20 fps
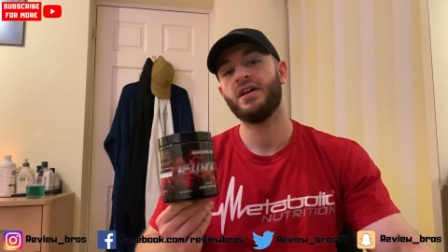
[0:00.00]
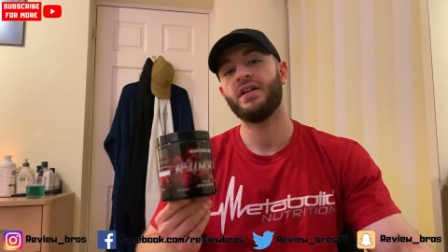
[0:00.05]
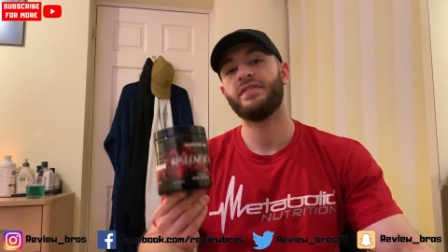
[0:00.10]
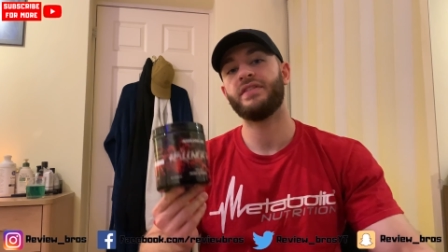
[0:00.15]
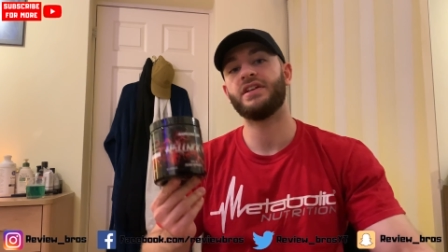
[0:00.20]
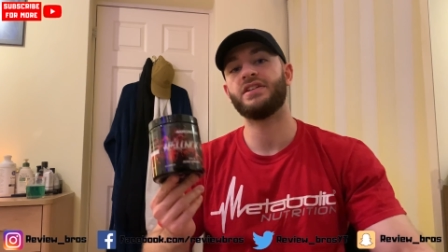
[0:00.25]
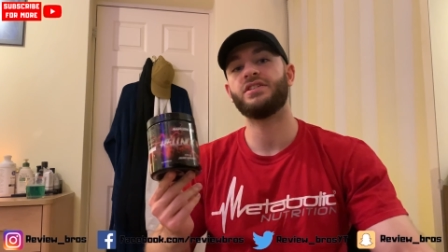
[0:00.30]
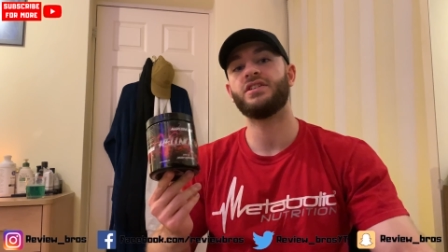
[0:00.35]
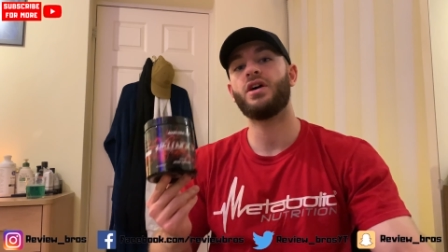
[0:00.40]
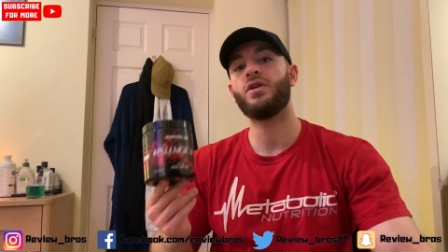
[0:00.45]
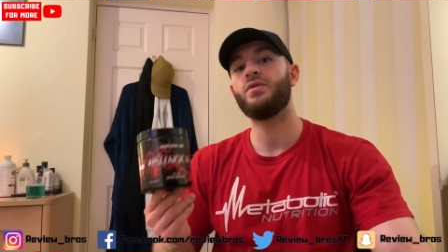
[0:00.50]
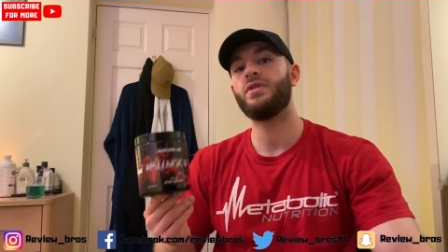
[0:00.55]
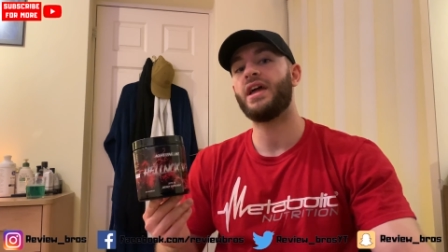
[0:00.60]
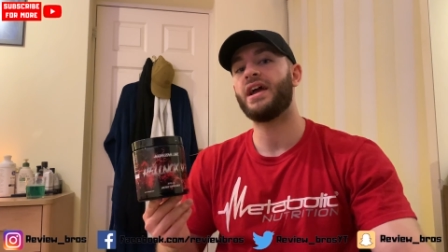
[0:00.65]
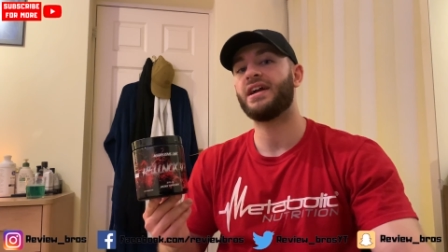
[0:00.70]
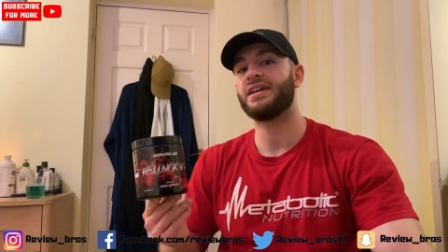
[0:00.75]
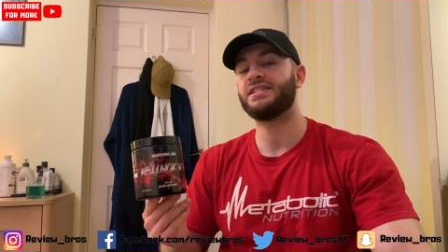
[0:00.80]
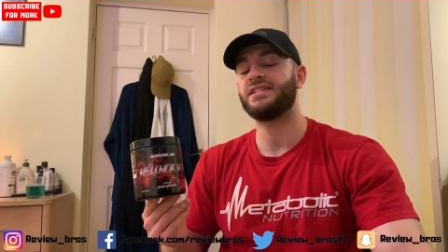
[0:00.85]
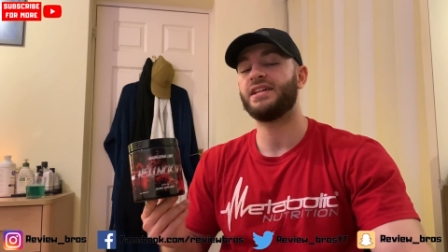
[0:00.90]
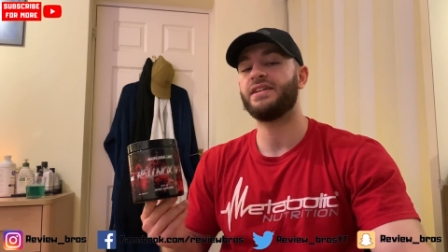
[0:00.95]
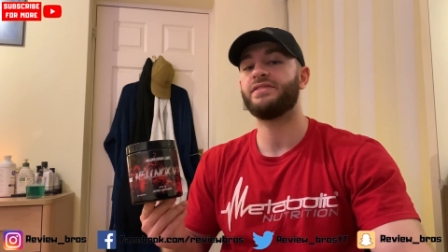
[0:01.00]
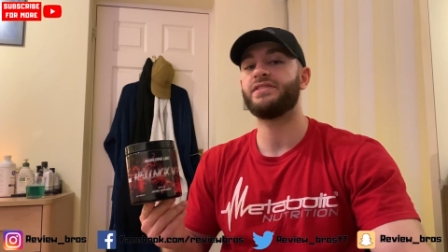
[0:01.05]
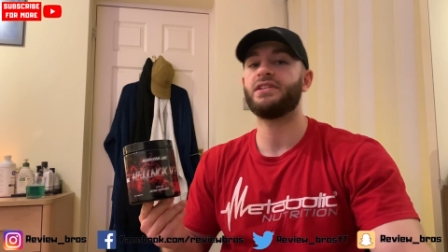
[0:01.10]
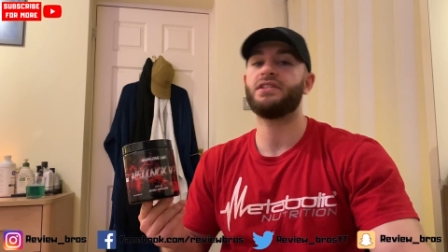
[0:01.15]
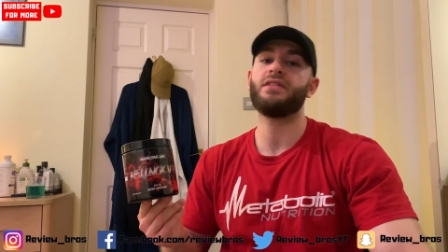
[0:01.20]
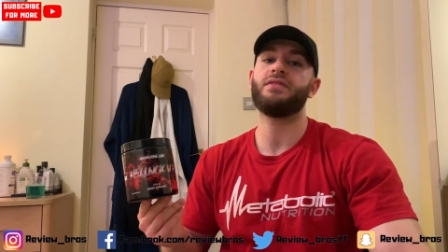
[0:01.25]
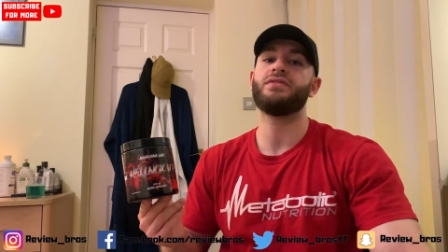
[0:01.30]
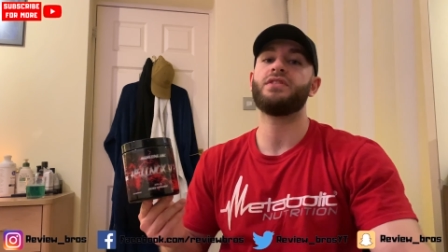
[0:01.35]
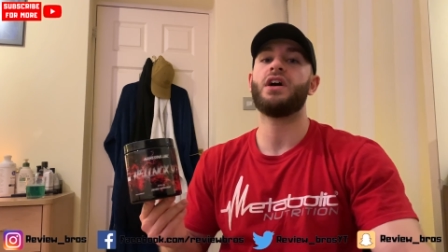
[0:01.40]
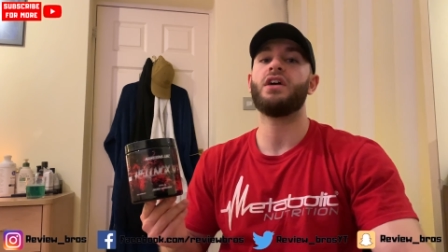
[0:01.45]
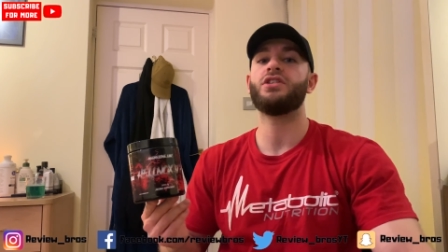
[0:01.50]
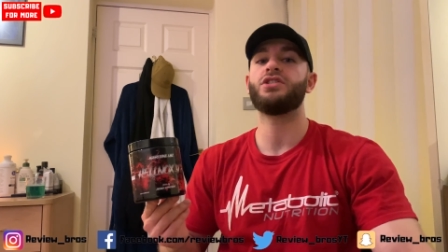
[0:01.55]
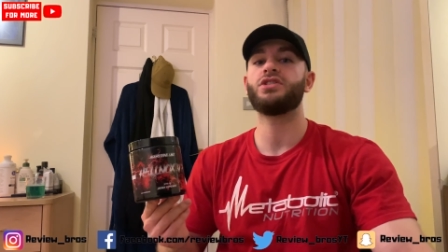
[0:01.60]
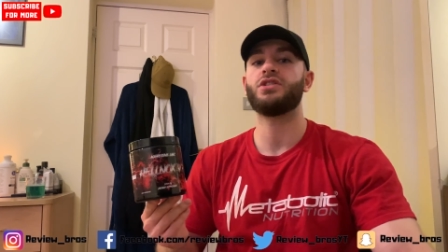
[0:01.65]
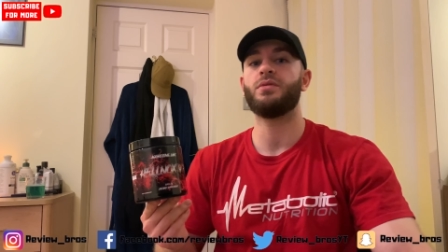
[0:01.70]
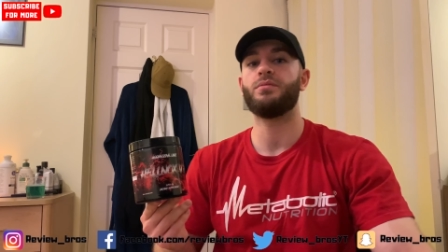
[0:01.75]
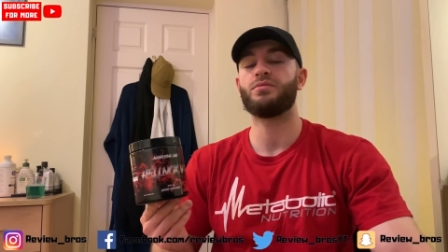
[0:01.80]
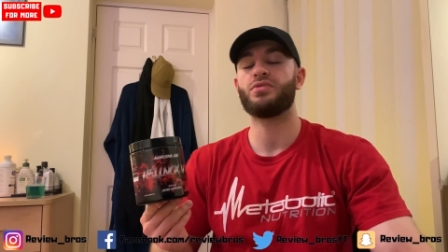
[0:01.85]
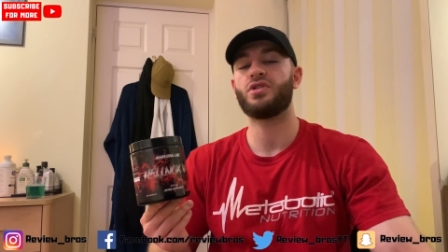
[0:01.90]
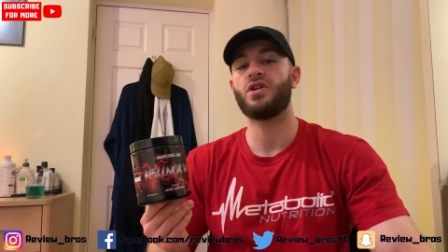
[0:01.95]
There's no negatives, as I've touched
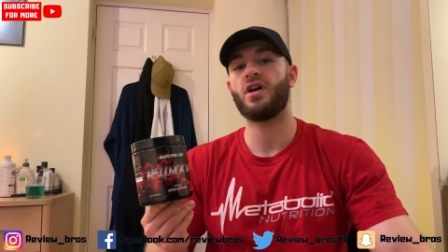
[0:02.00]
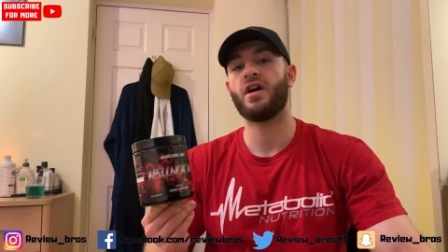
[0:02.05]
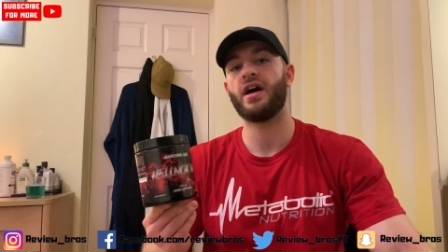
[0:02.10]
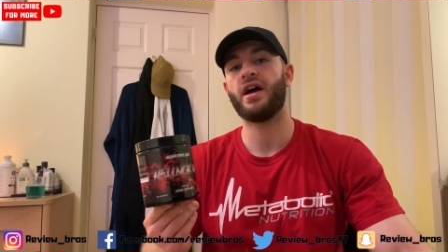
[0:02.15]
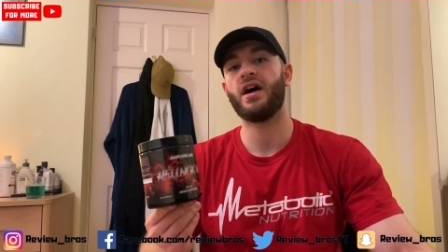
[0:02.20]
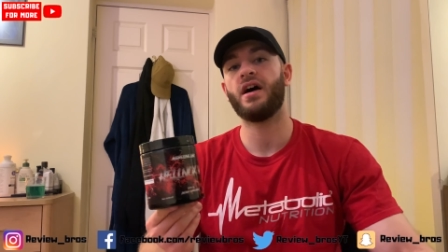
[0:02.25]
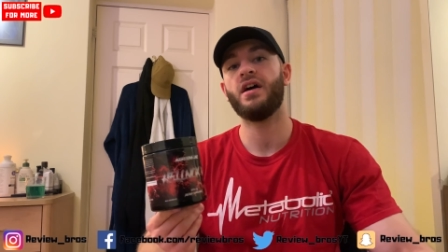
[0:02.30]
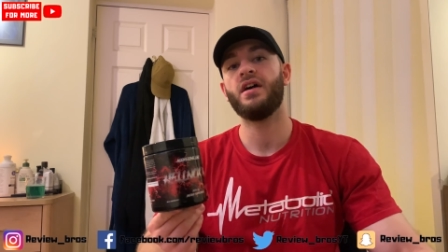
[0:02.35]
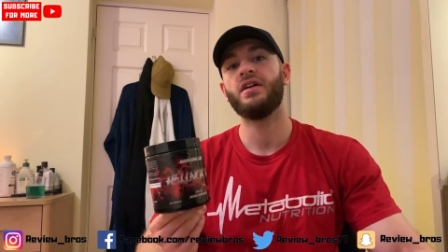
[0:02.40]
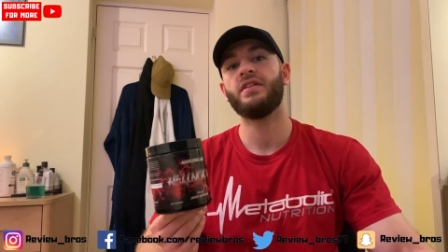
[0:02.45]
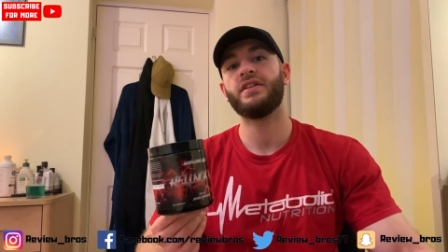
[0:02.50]
on prior.